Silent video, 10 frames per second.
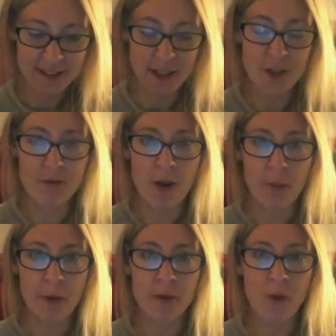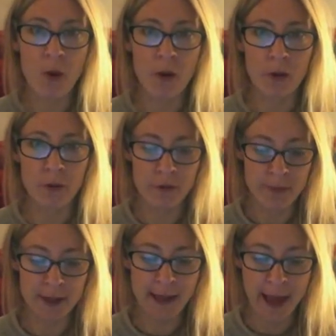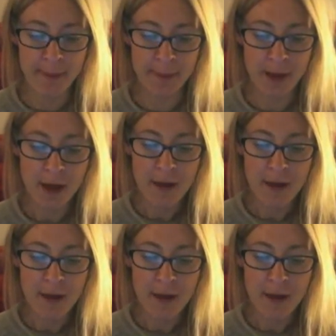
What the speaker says: A drop of oil from the lamp